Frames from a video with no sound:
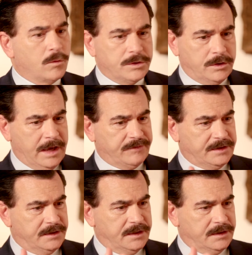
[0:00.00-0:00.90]
Well, you have
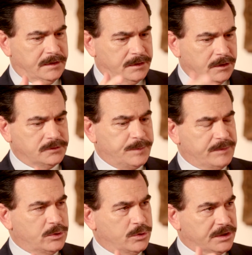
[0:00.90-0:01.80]
those
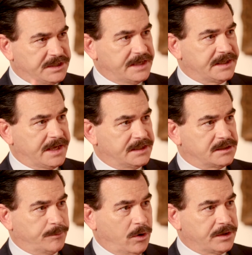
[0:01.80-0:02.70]
people who are dedicated
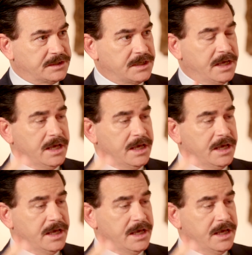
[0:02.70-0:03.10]
to parties